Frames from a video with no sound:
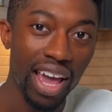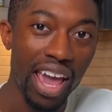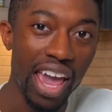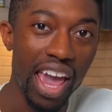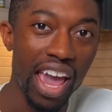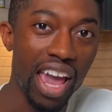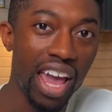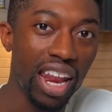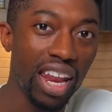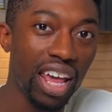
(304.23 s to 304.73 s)

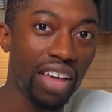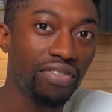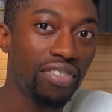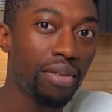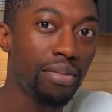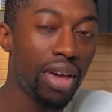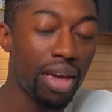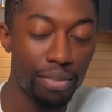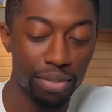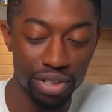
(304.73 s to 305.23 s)
And if
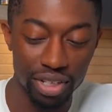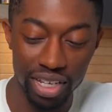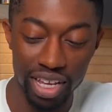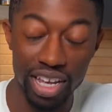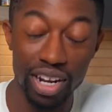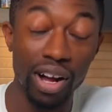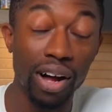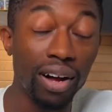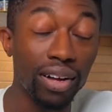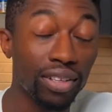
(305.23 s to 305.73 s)
I'm able to
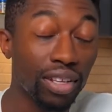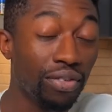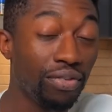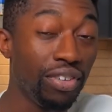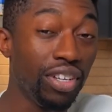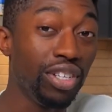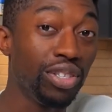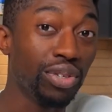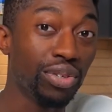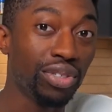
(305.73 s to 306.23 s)
get all the
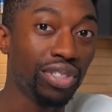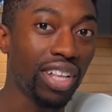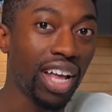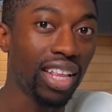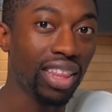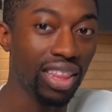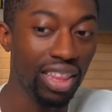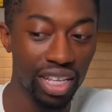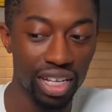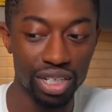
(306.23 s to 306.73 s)
features
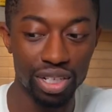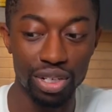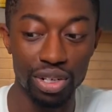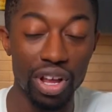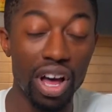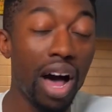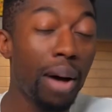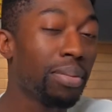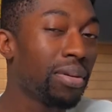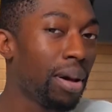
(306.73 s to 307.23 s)
that this
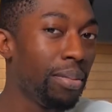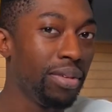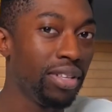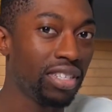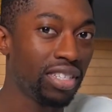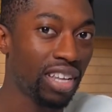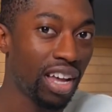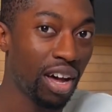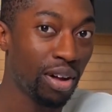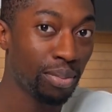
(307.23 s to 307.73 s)
upcoming
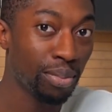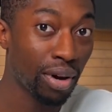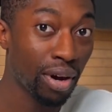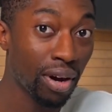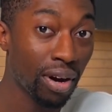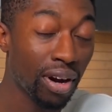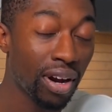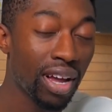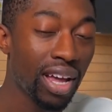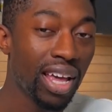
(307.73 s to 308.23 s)

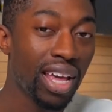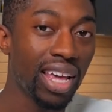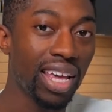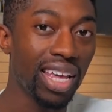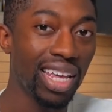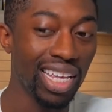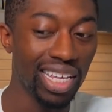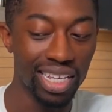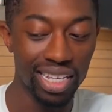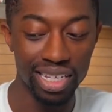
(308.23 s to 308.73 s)
soundbar
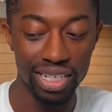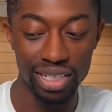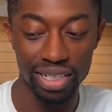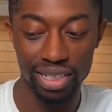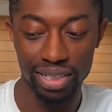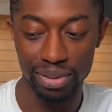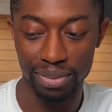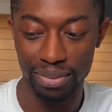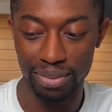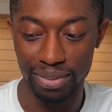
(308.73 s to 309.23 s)

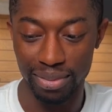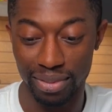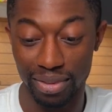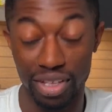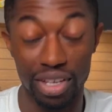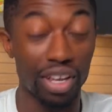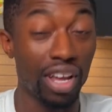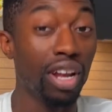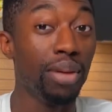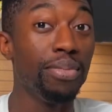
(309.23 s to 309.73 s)
is
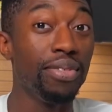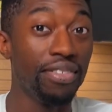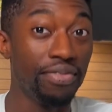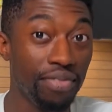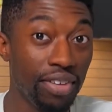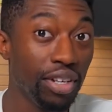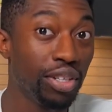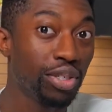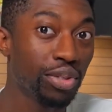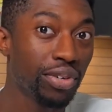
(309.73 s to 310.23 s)
gonna be
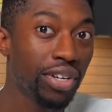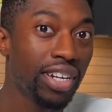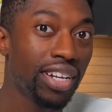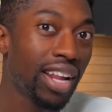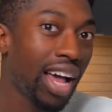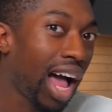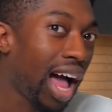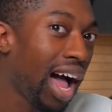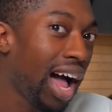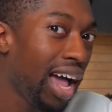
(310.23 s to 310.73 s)
featuring,
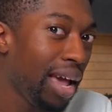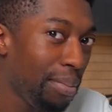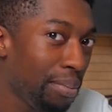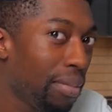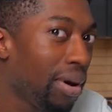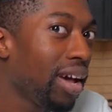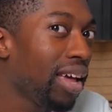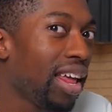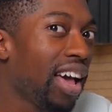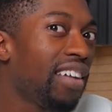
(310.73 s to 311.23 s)
I
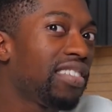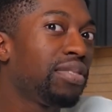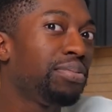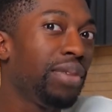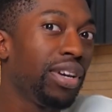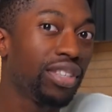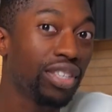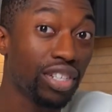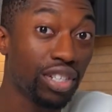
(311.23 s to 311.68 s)
might have to make the